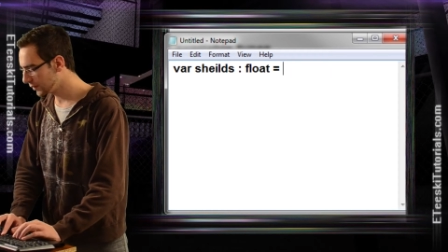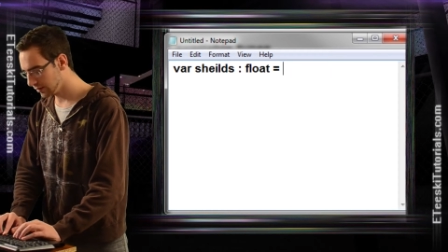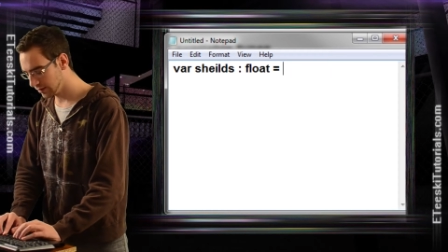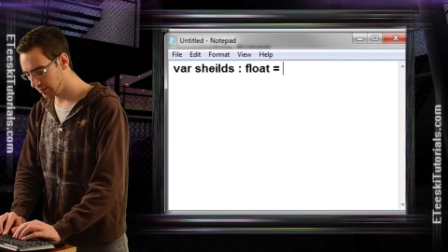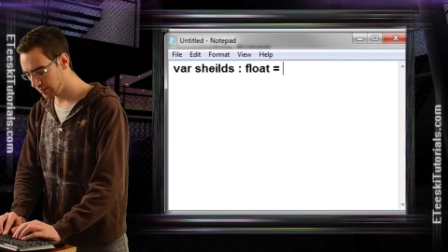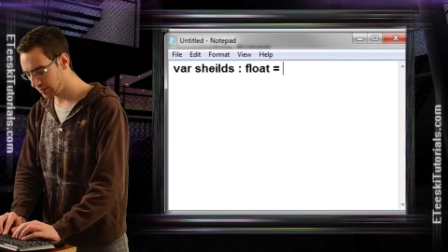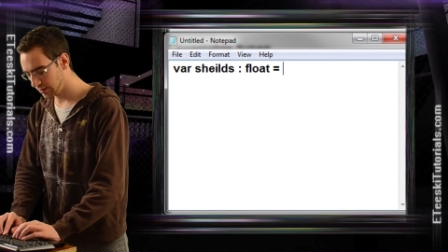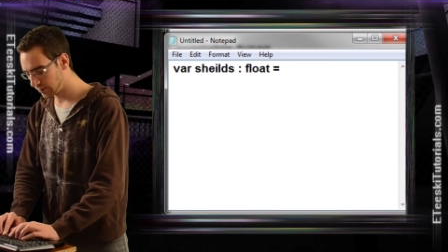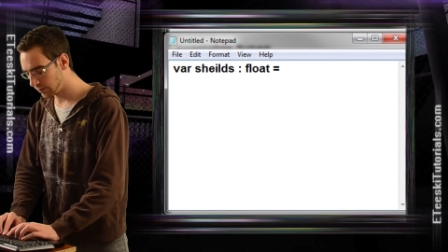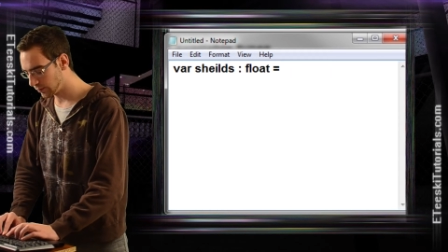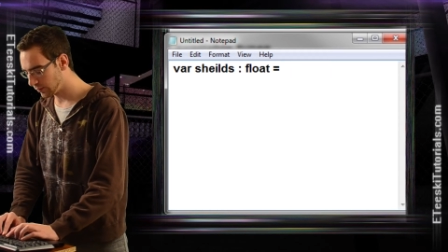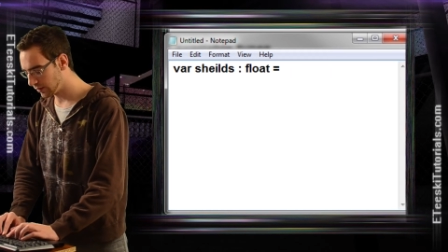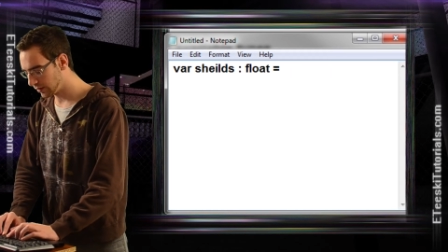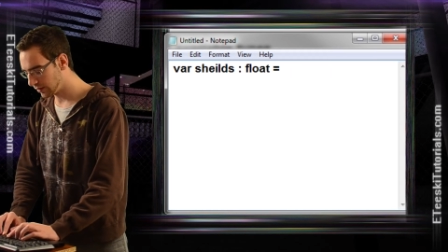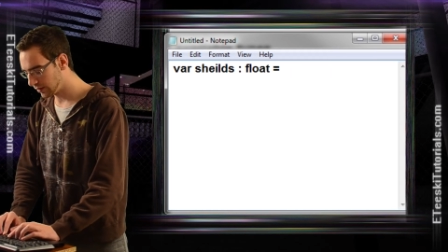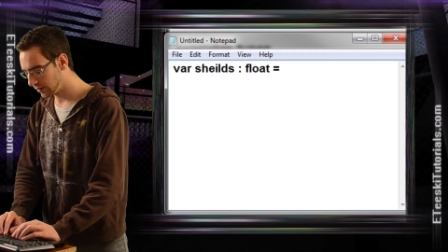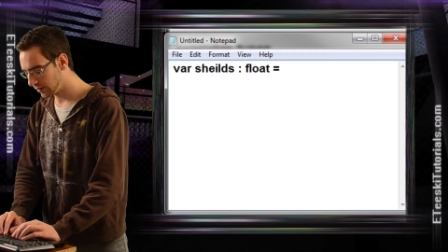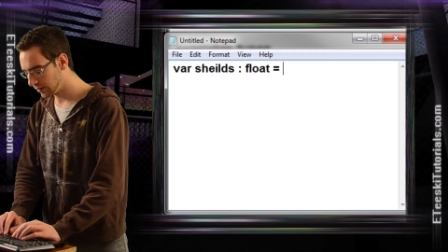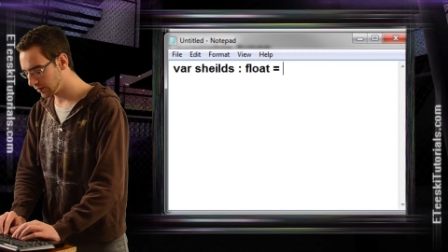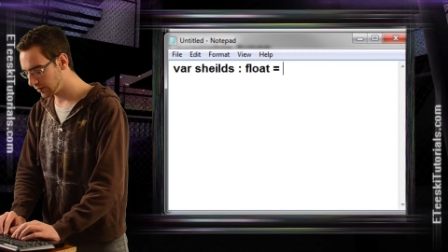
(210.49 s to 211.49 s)

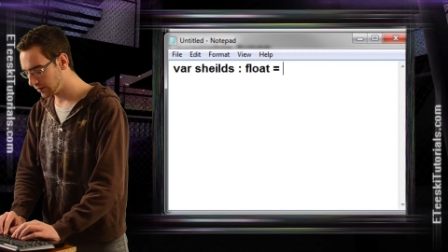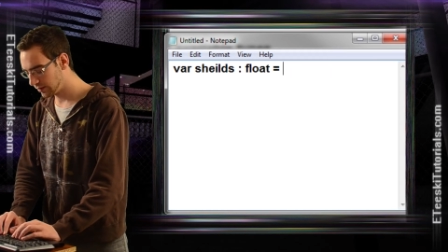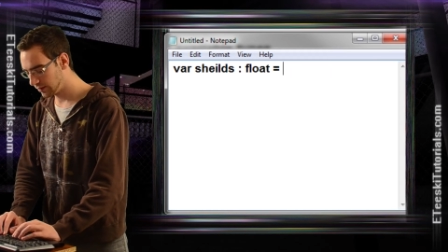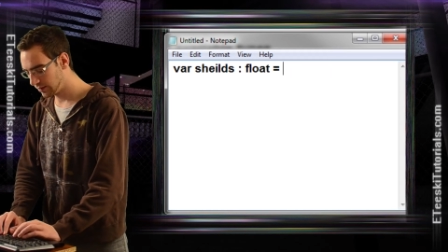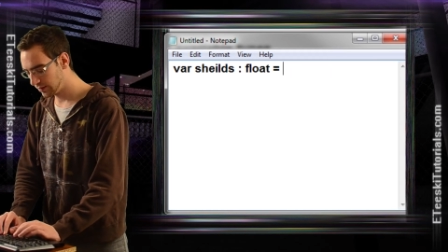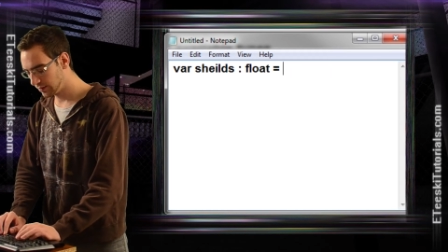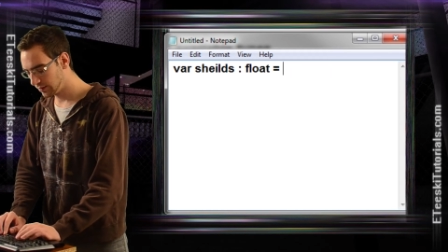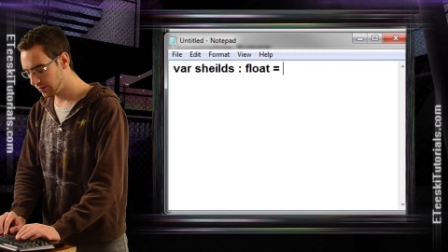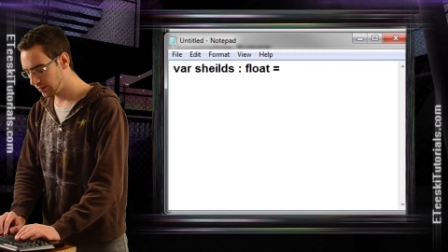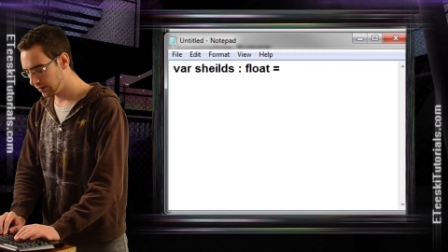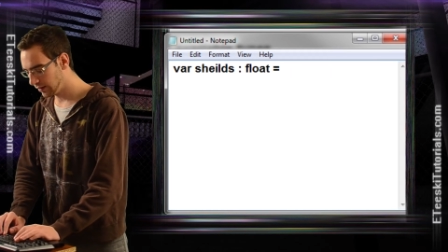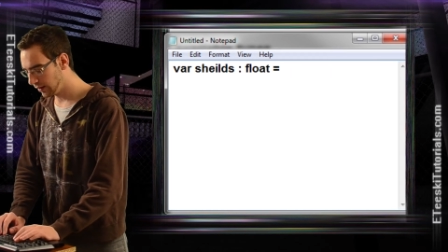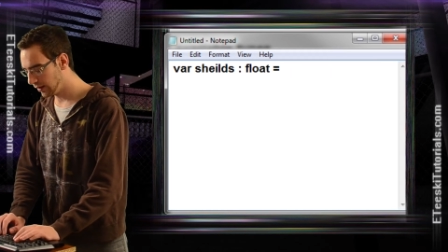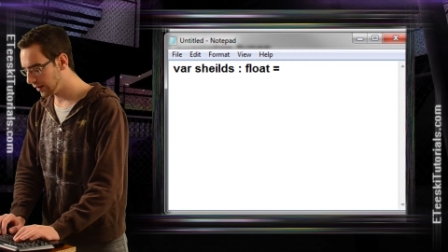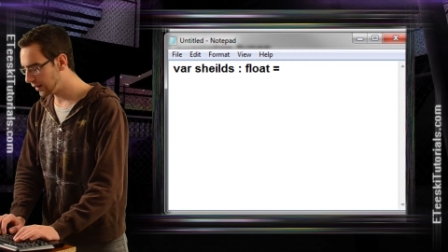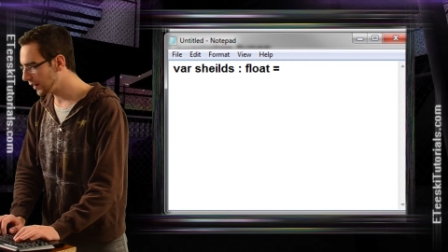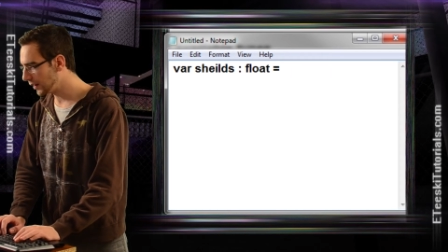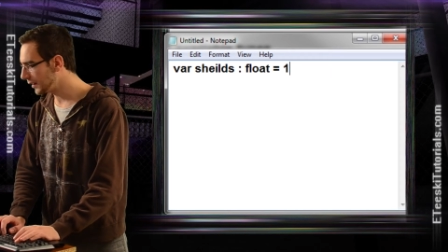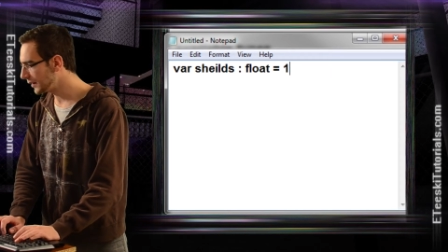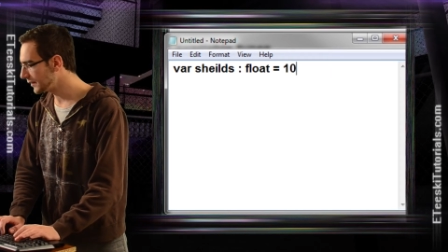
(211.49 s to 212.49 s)
equal
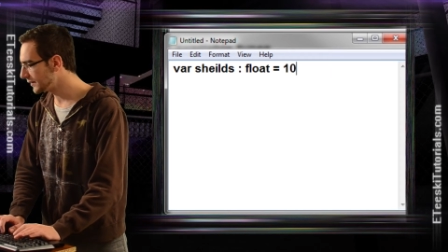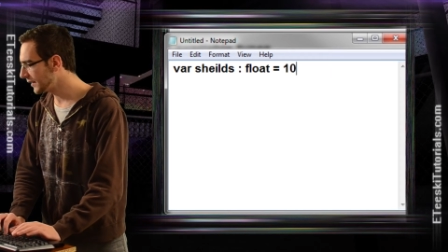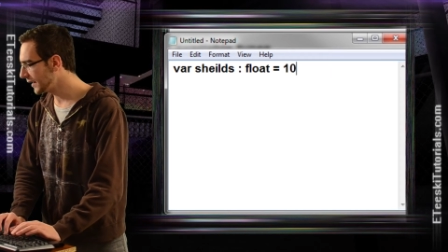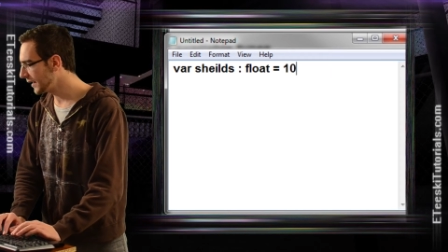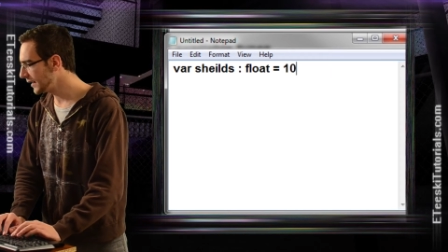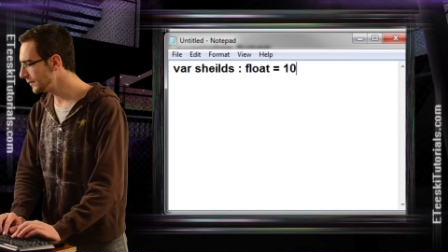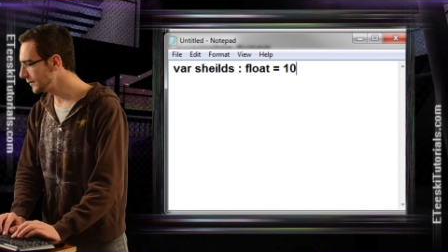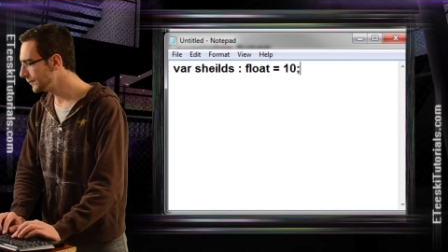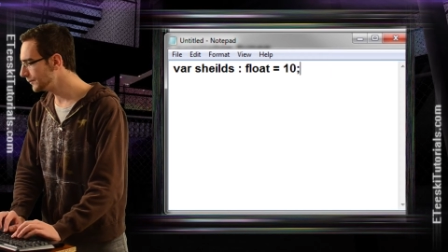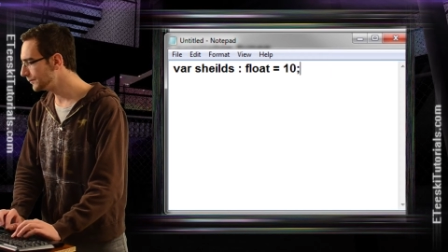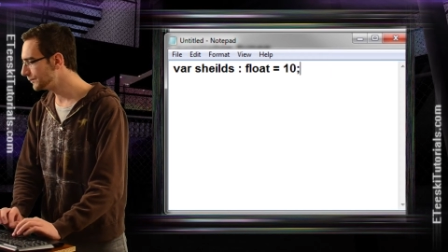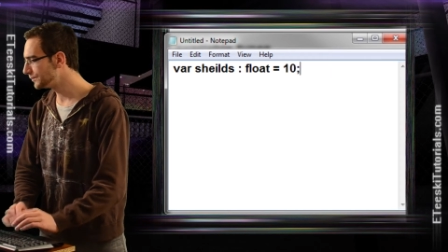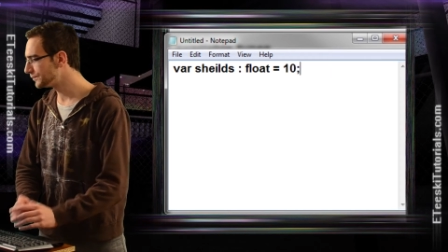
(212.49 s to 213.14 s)
uh, 10.